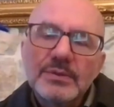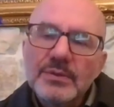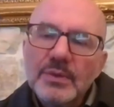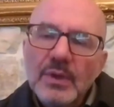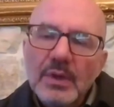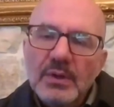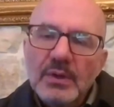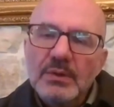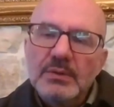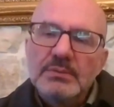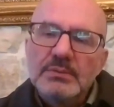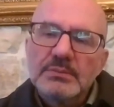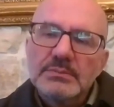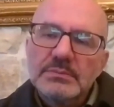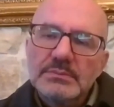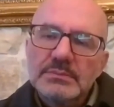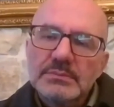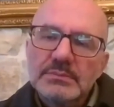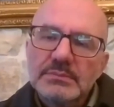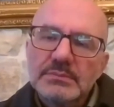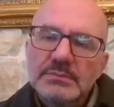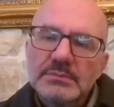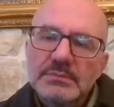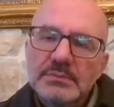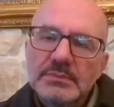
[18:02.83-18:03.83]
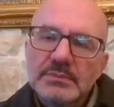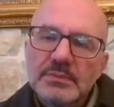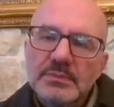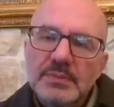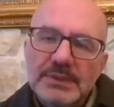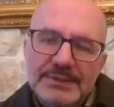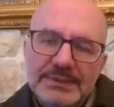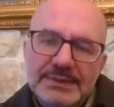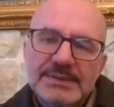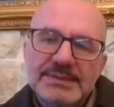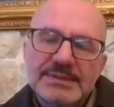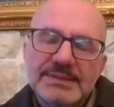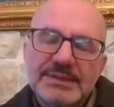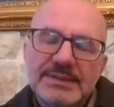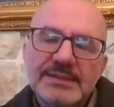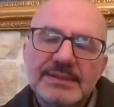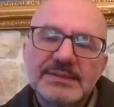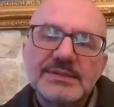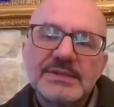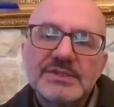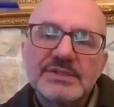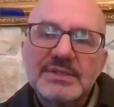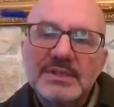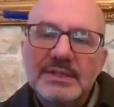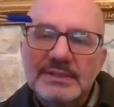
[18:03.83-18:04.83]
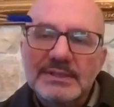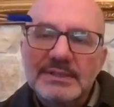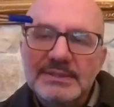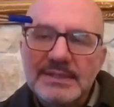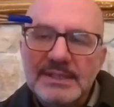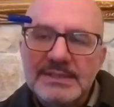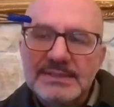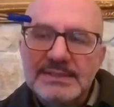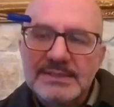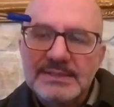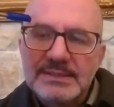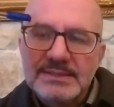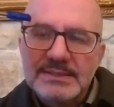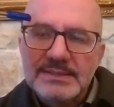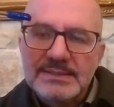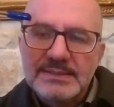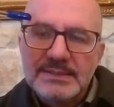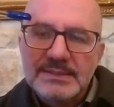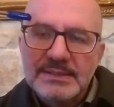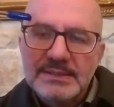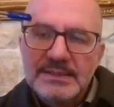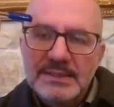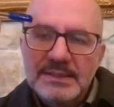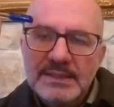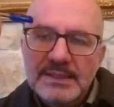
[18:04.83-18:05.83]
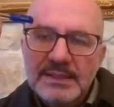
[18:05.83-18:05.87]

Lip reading: know what is transitional justice.